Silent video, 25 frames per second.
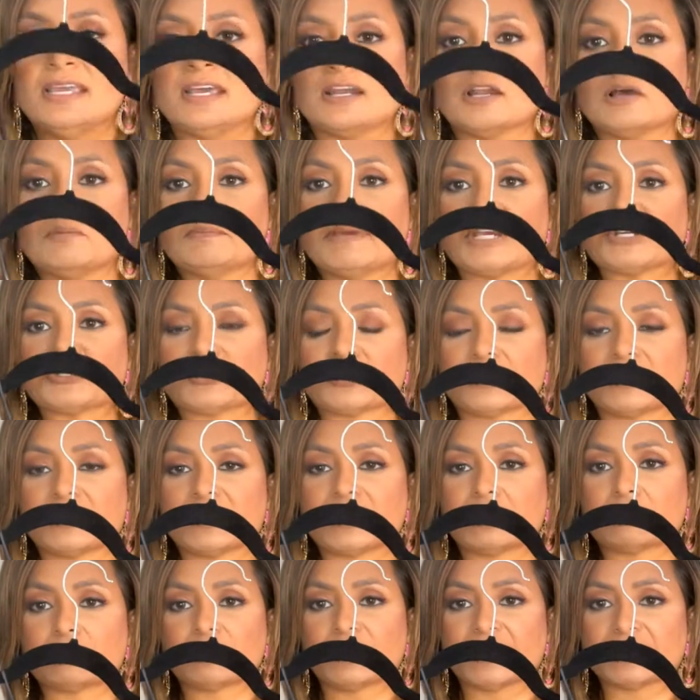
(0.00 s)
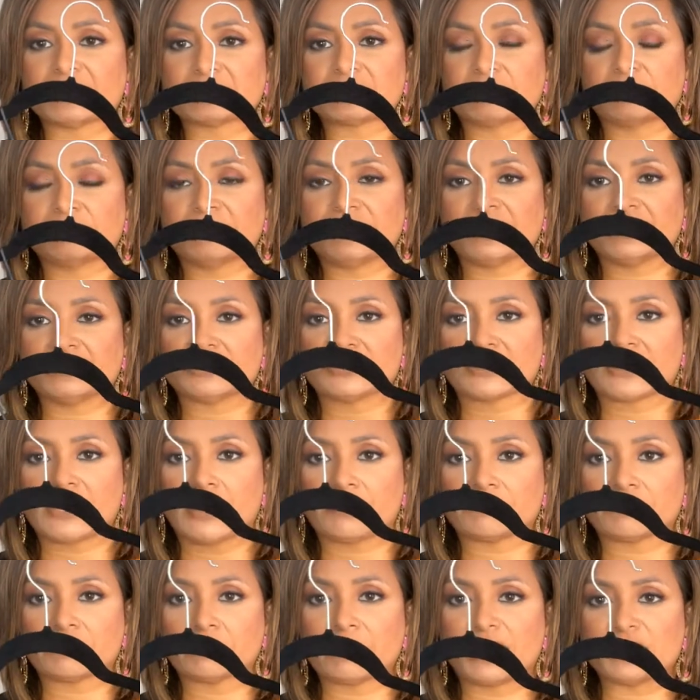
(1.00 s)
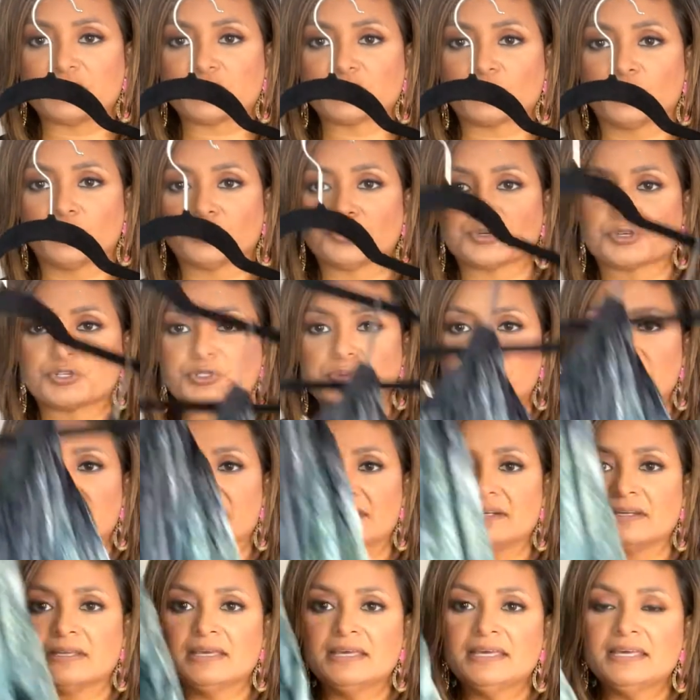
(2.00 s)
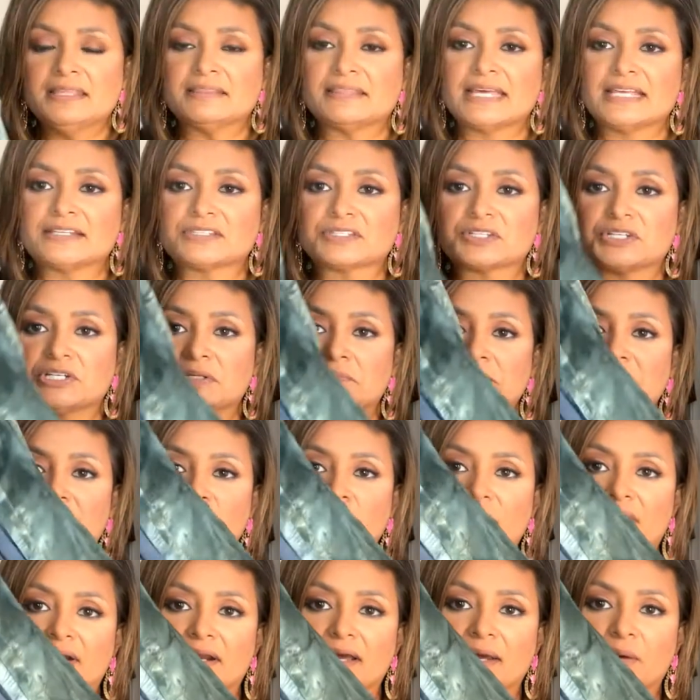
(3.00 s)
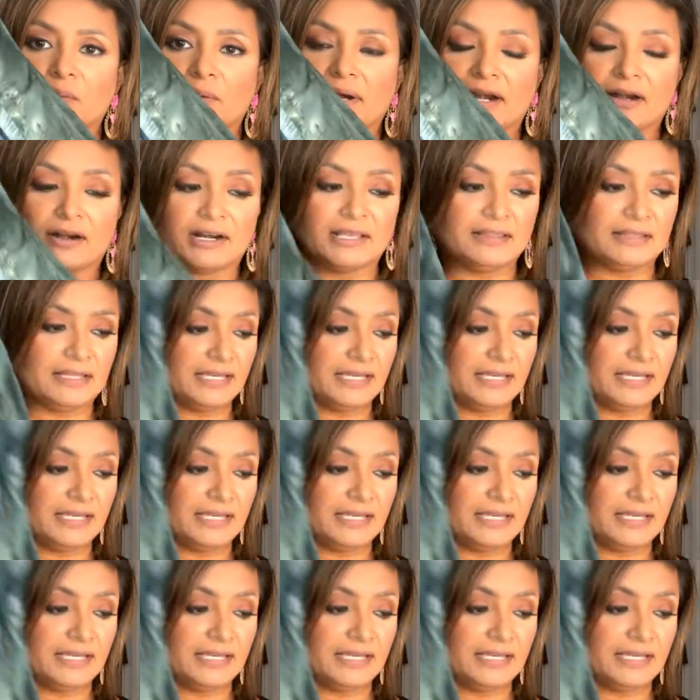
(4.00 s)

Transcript: and I'll make sure that I bring something to cover my shoulders, but that's going to be what I wear in